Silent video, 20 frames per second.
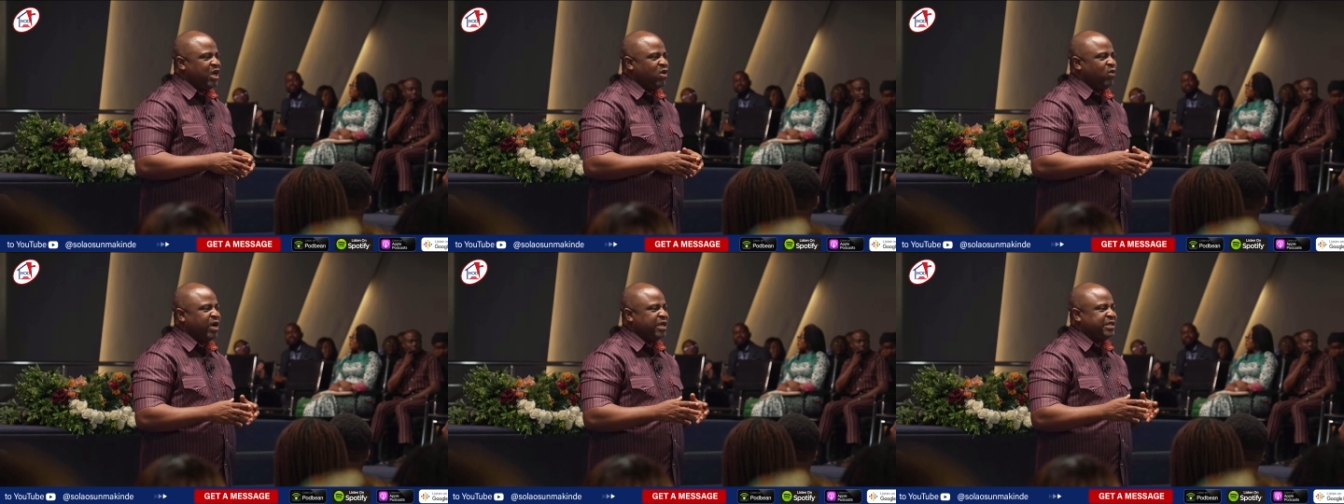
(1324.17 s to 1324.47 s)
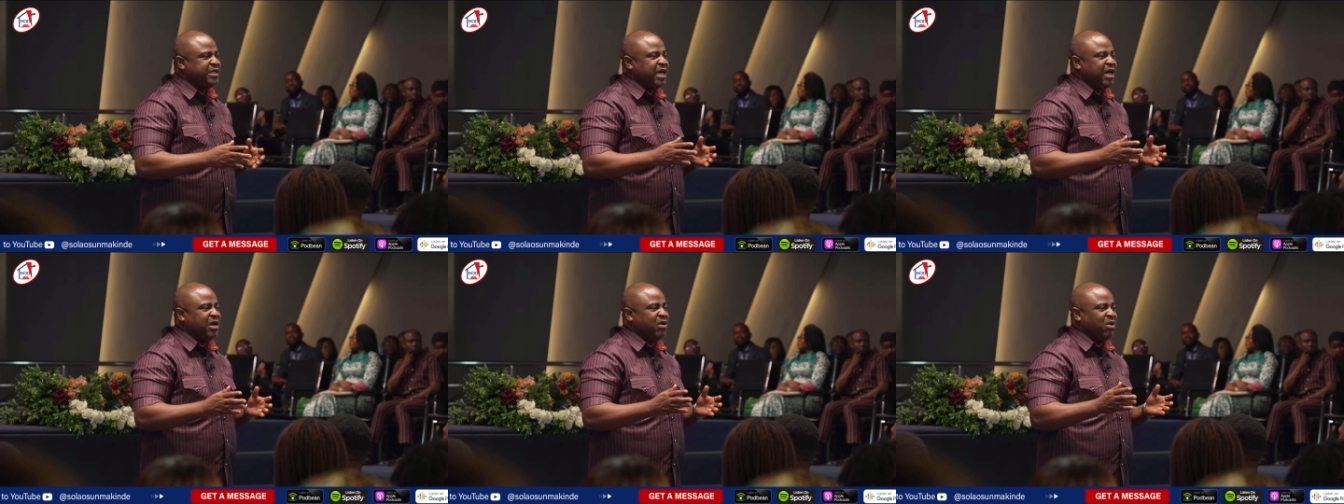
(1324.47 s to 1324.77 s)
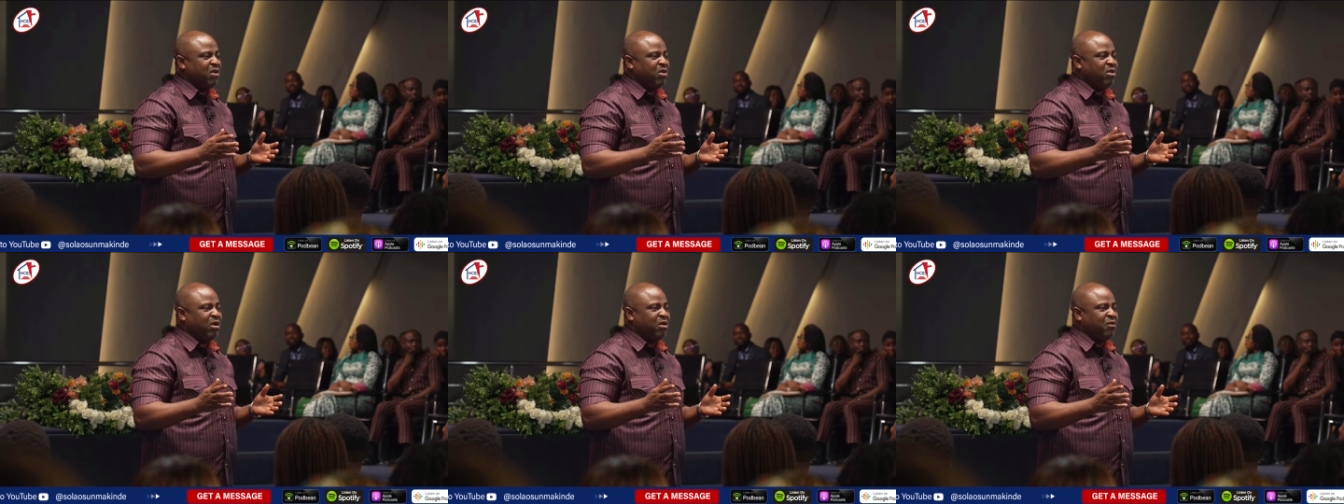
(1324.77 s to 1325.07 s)
They
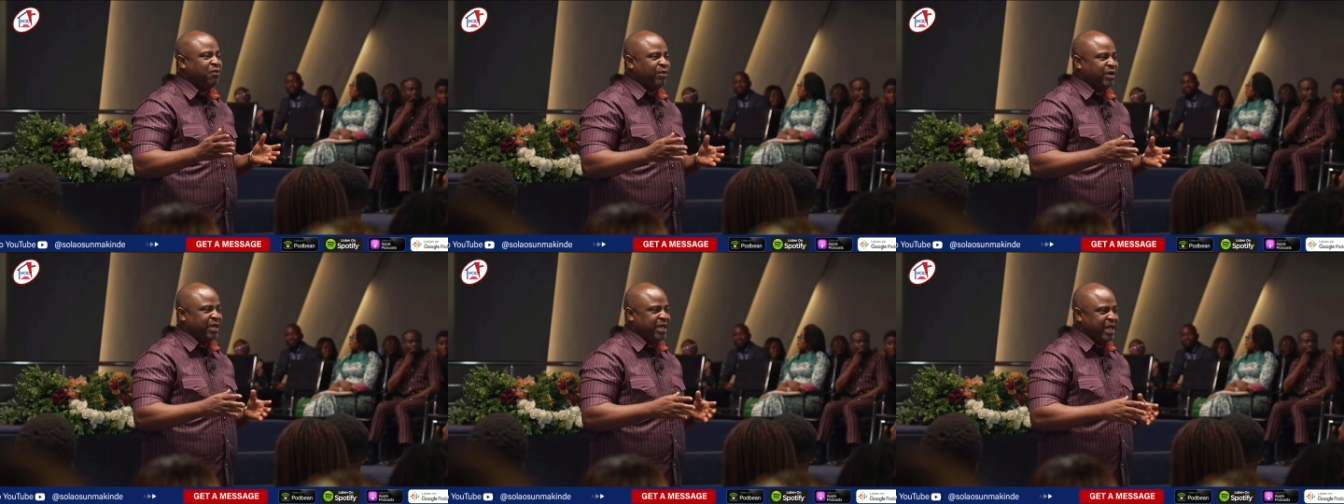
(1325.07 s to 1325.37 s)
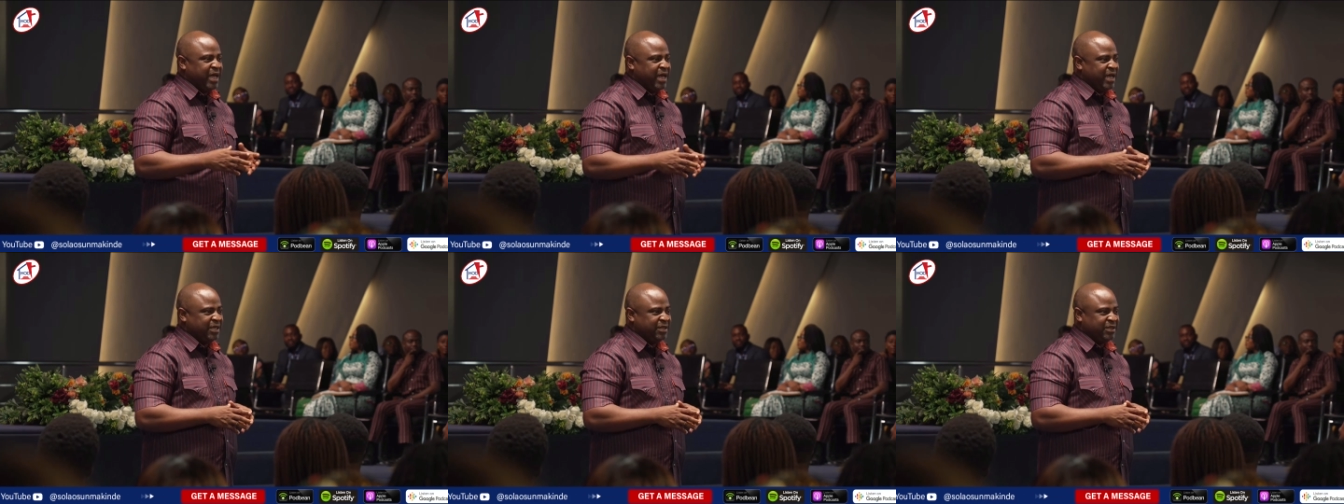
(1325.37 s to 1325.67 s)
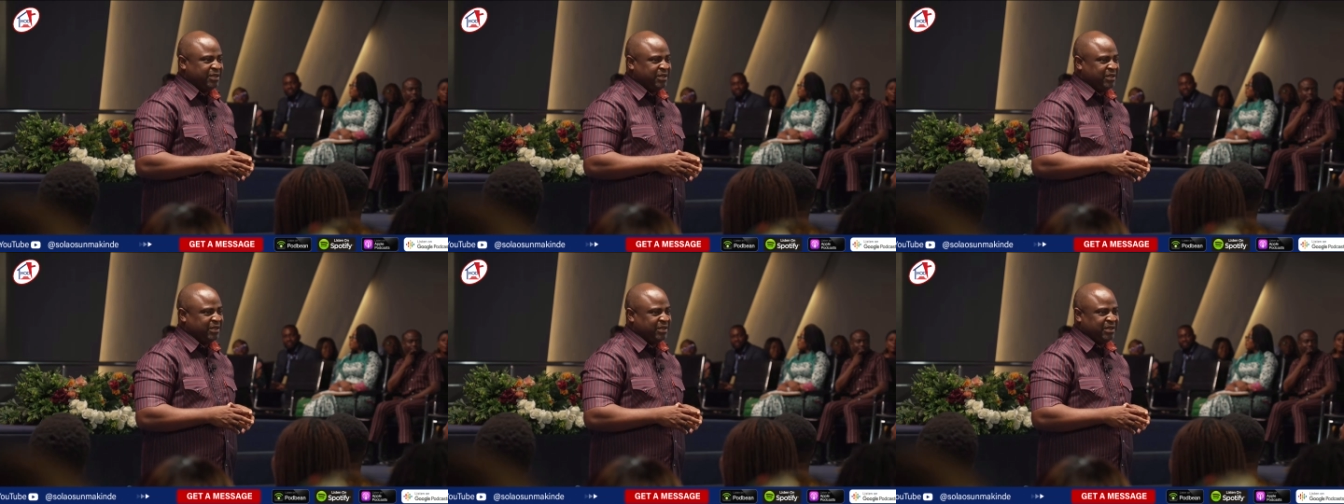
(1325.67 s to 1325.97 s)
waited on God for
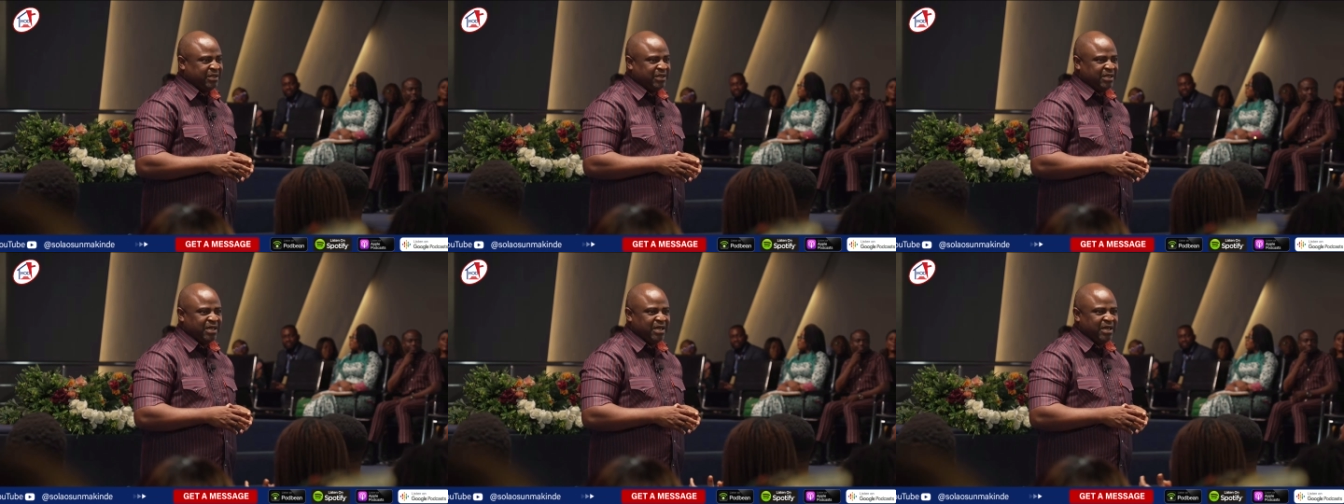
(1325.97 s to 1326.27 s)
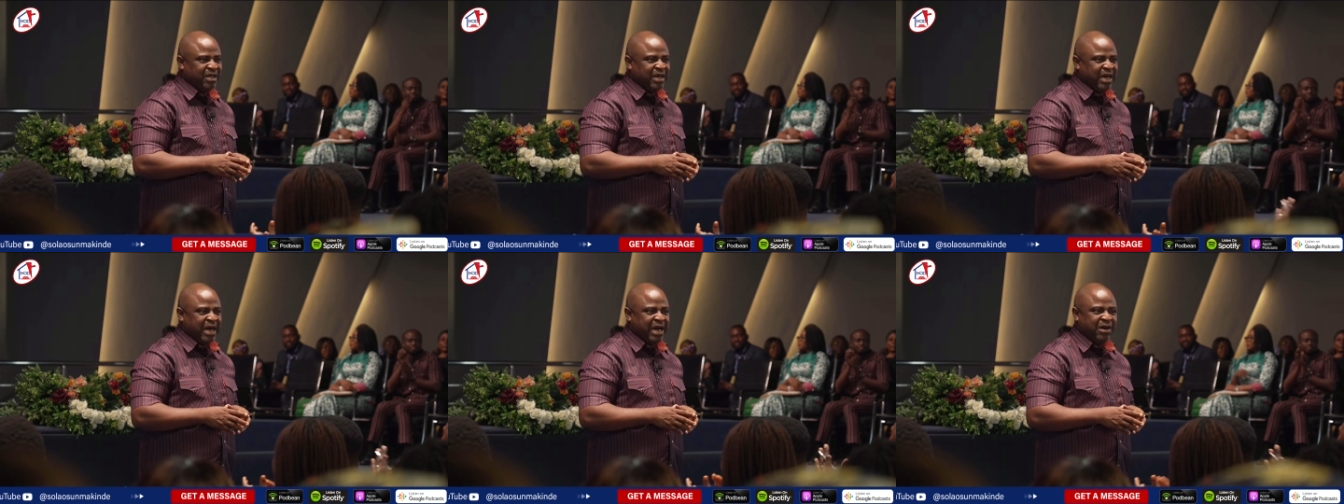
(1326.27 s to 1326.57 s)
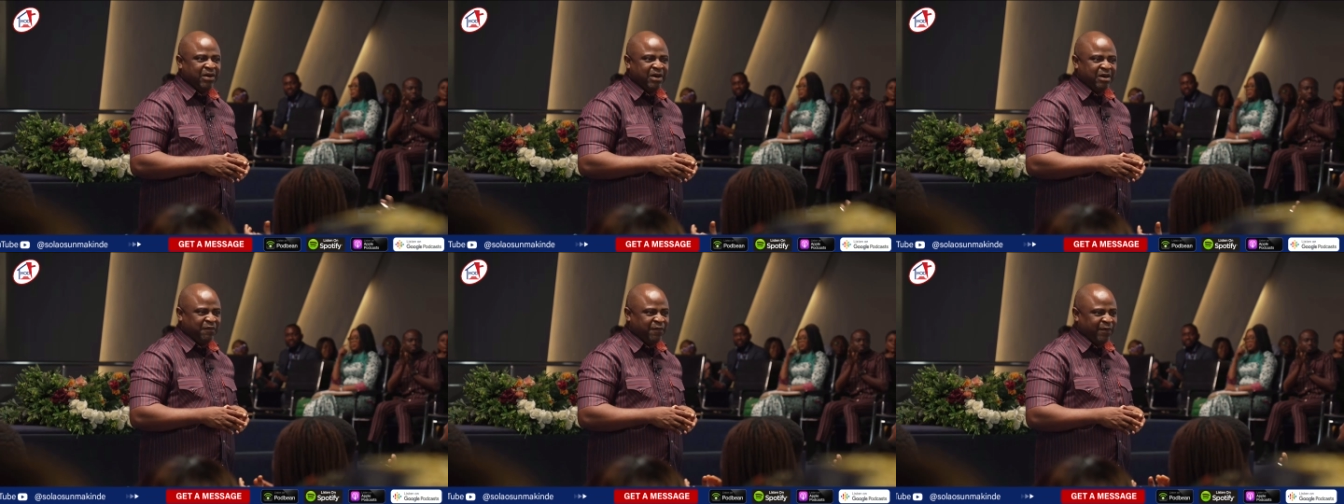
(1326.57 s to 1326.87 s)
years.
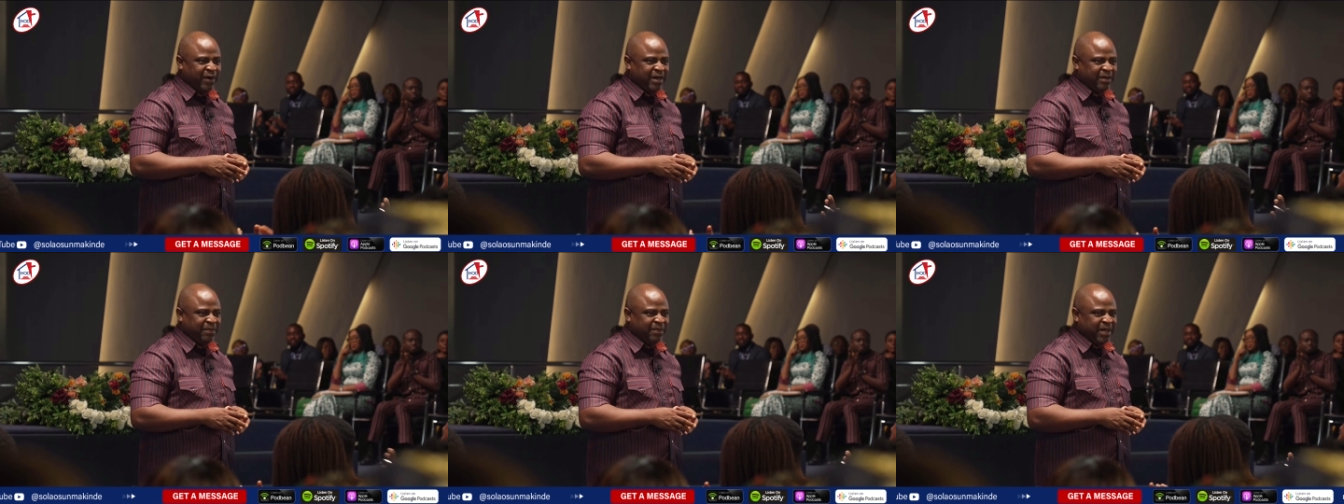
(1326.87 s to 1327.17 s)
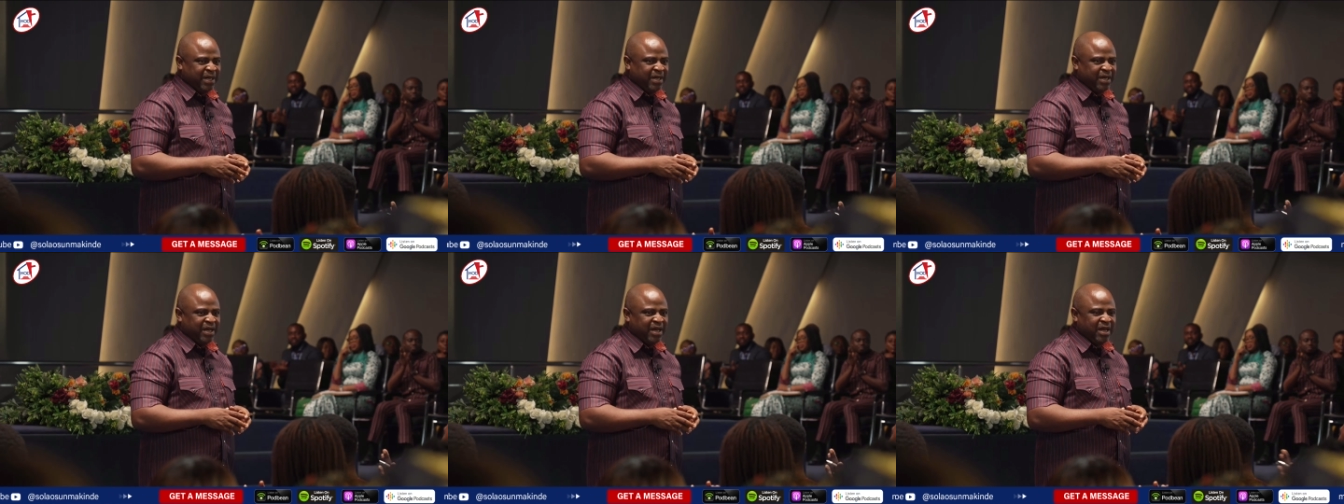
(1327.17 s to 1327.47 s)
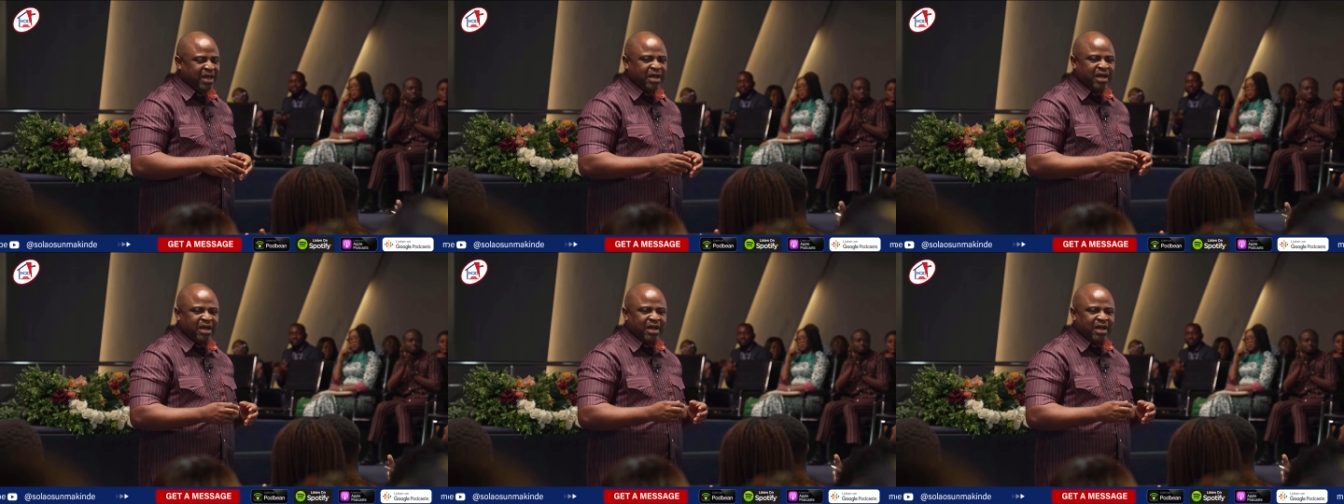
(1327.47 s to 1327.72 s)
I know the funny thing